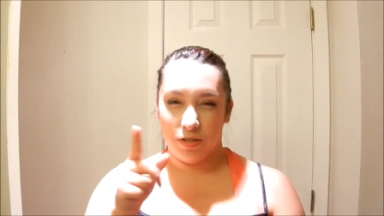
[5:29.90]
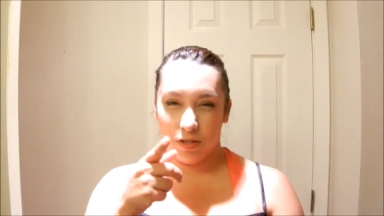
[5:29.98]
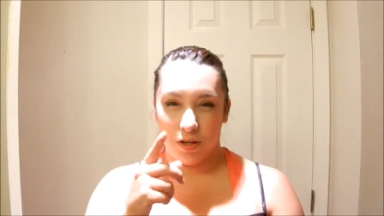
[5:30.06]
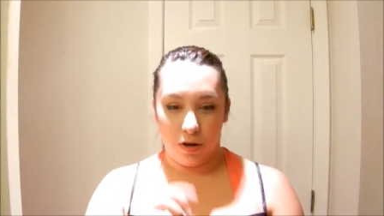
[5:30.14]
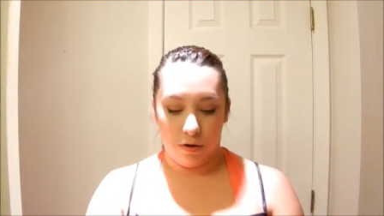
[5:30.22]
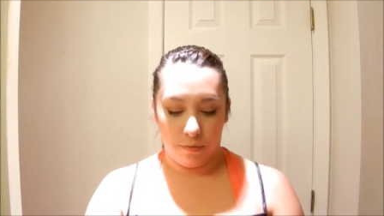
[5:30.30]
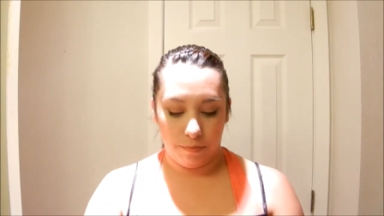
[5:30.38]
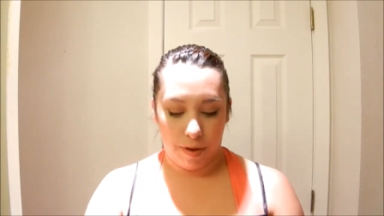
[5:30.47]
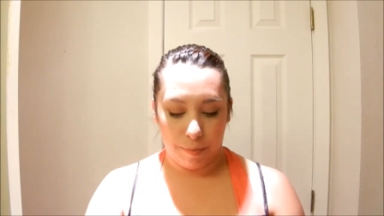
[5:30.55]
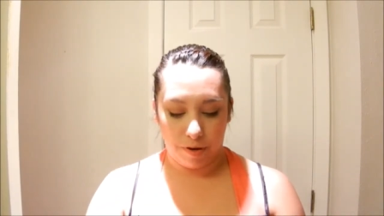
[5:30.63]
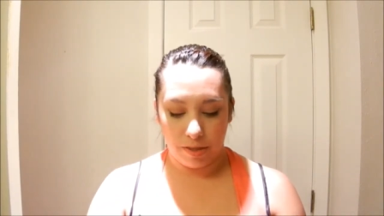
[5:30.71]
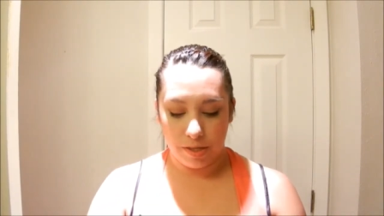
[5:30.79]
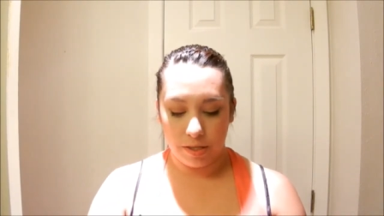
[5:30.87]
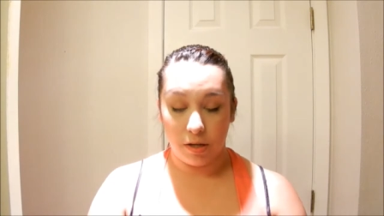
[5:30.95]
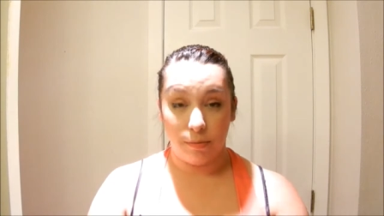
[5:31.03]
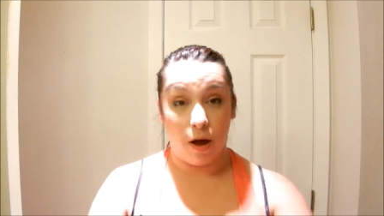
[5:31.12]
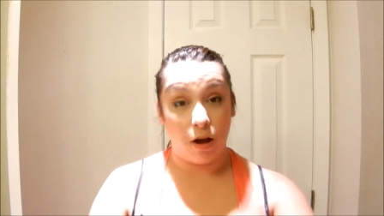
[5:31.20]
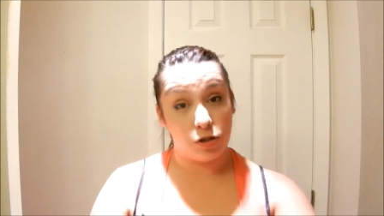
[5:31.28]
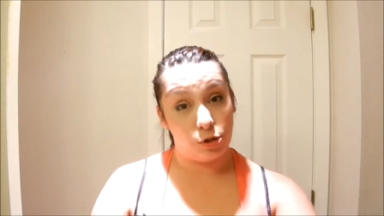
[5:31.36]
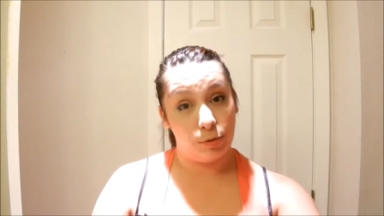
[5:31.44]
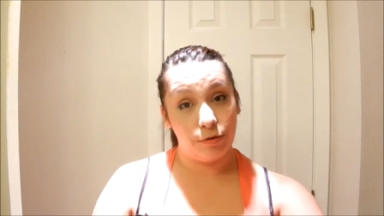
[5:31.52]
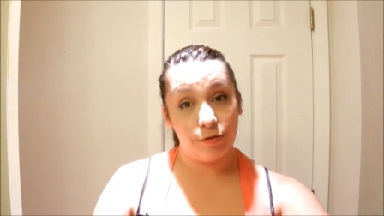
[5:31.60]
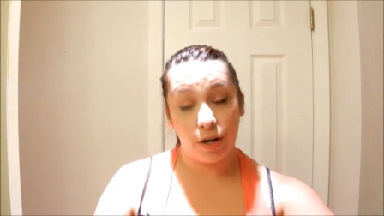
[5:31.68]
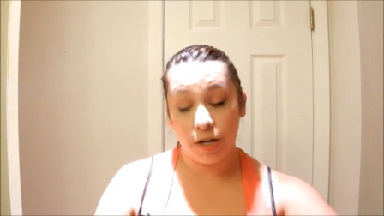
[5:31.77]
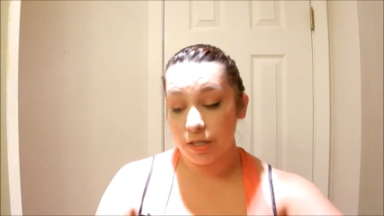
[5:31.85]
So you know, my birthday's on October
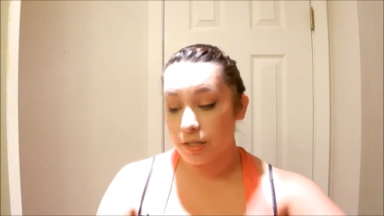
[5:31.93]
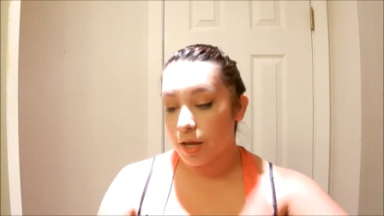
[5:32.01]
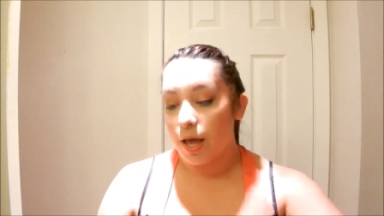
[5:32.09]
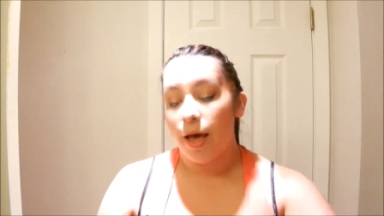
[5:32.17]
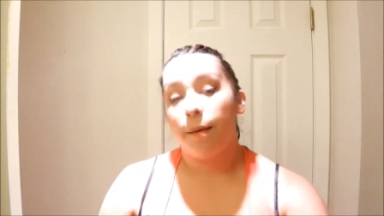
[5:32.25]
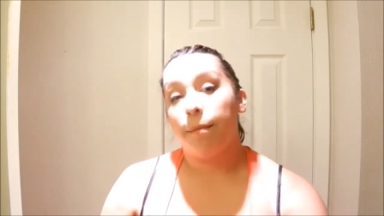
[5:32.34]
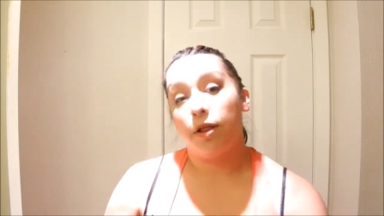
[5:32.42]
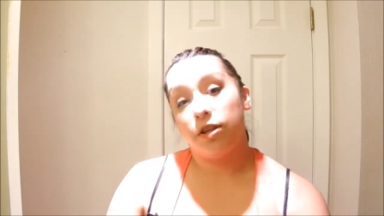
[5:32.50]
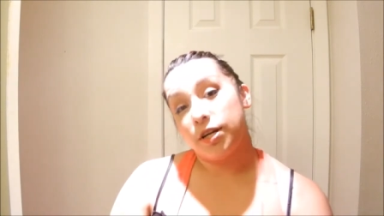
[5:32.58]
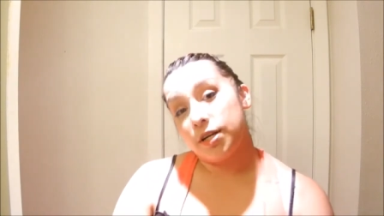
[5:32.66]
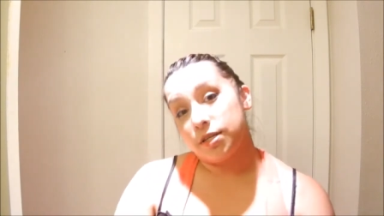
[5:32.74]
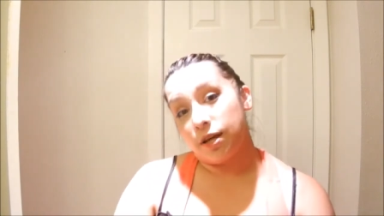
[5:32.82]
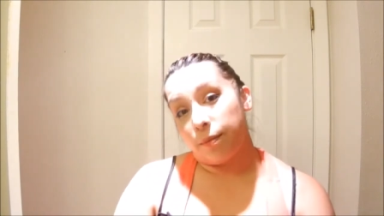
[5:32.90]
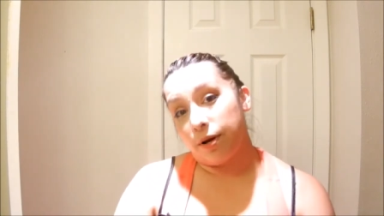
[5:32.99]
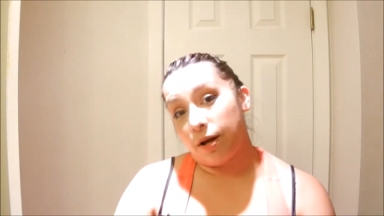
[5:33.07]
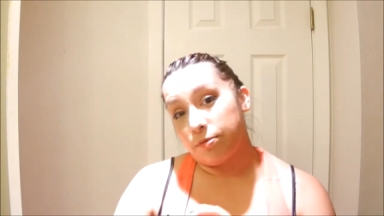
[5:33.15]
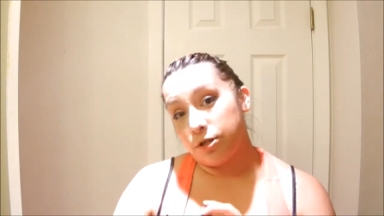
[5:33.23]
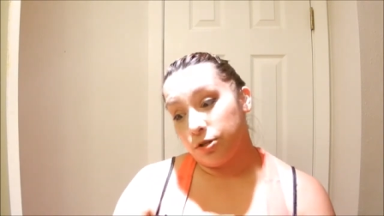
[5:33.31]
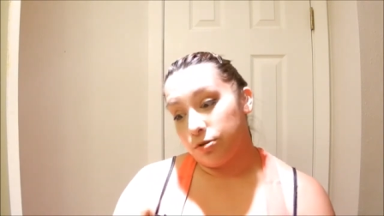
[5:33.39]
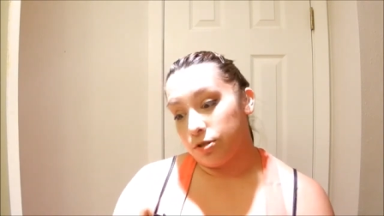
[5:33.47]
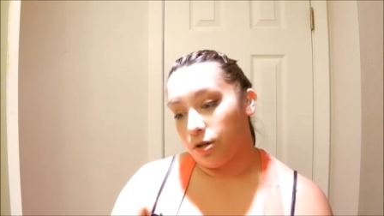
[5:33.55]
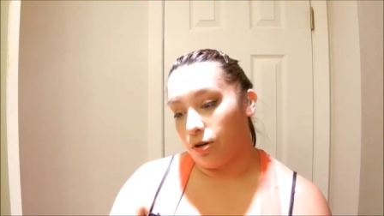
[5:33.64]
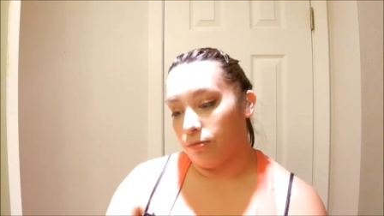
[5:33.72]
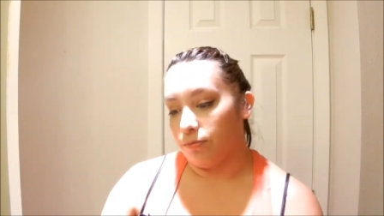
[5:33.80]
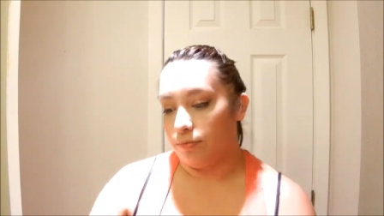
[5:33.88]
1st. Mother Day's coming up too,
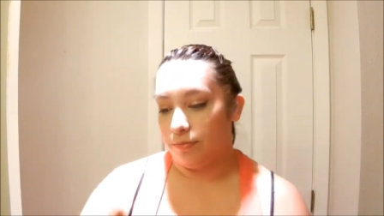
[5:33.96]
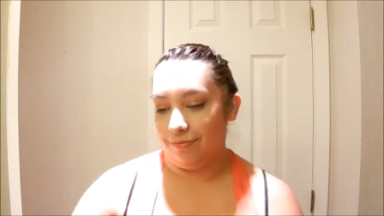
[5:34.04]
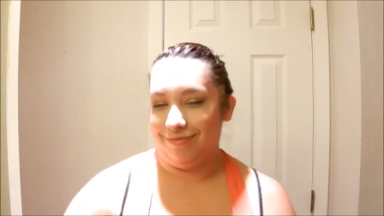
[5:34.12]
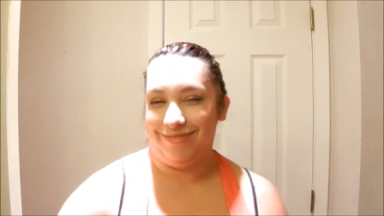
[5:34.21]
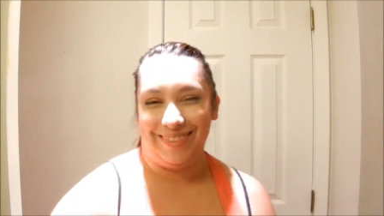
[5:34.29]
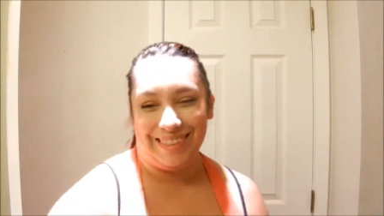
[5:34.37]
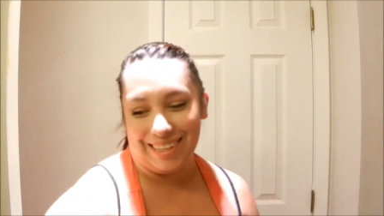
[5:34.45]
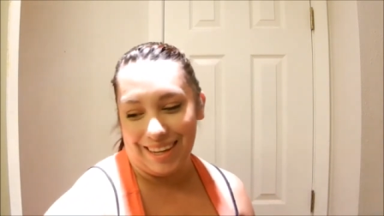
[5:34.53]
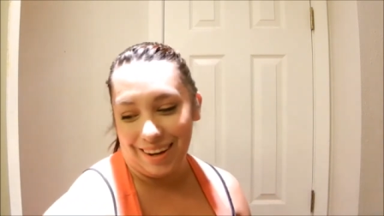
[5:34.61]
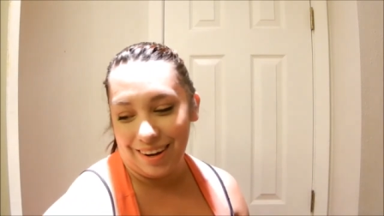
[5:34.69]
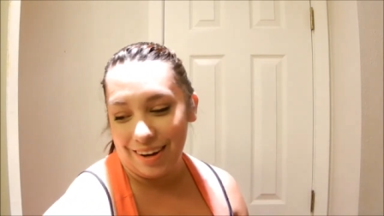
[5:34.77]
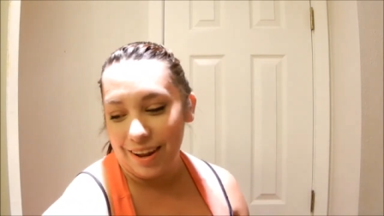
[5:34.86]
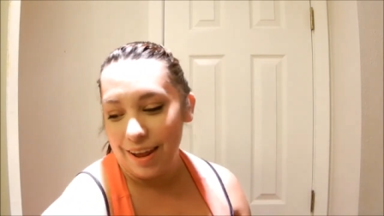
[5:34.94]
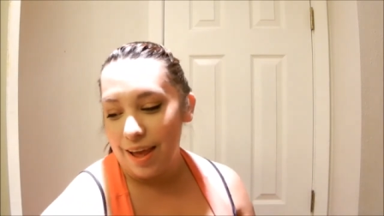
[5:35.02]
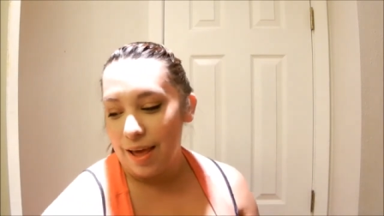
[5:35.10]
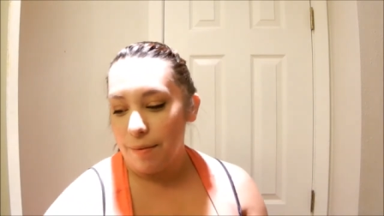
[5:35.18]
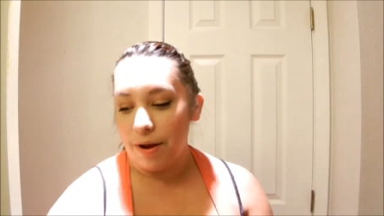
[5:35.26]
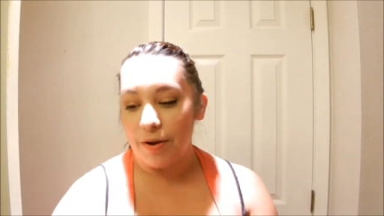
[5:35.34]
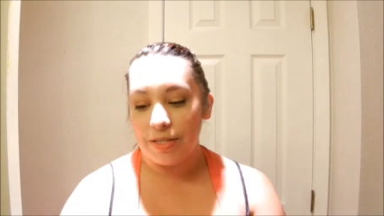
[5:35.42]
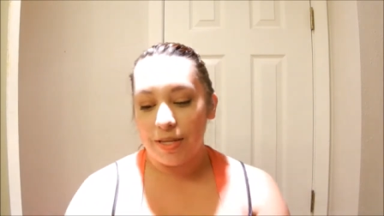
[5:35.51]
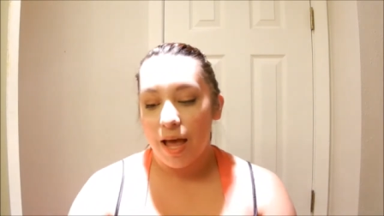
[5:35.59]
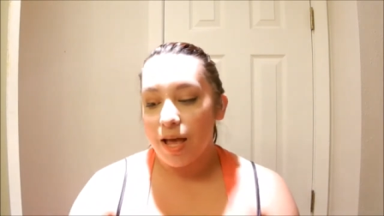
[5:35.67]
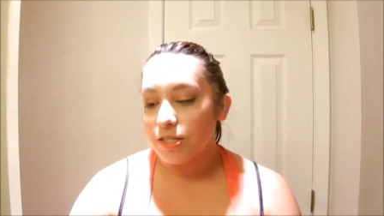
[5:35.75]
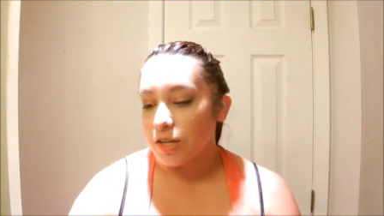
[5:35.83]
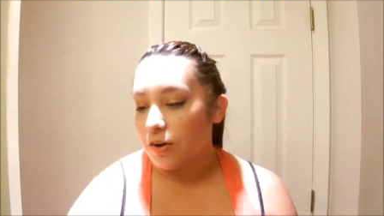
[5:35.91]
so just kidding. But anyways,
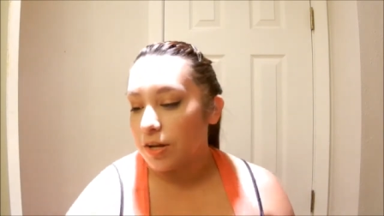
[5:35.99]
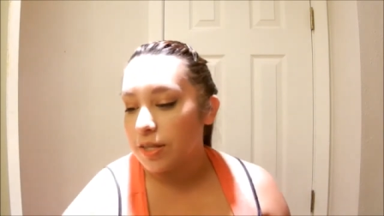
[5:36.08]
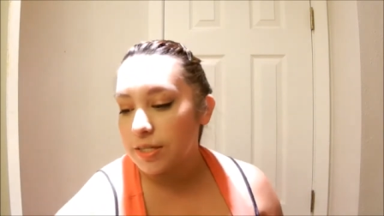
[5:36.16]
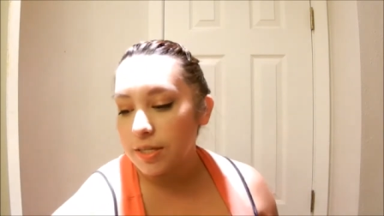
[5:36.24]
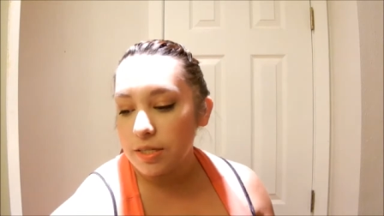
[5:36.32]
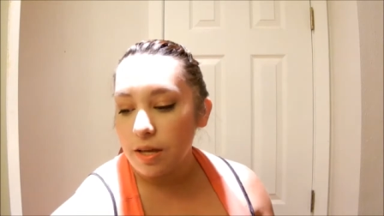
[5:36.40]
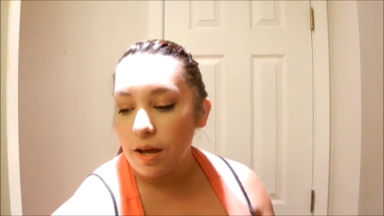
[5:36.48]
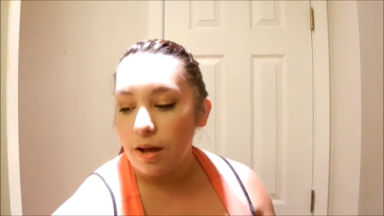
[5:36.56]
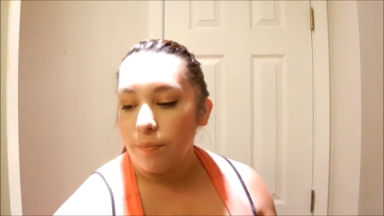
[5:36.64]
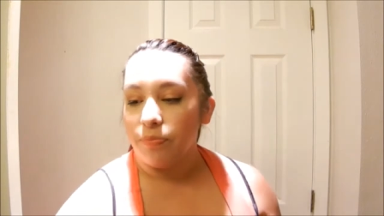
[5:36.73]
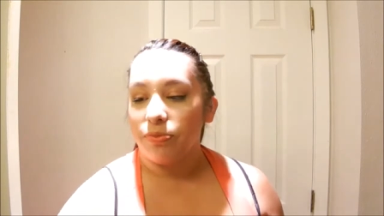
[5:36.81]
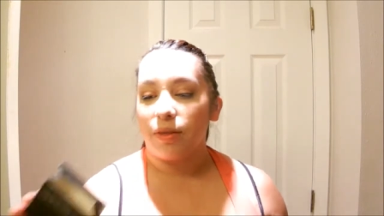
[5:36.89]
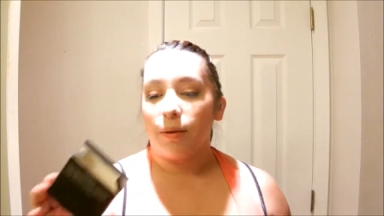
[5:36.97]
so this is um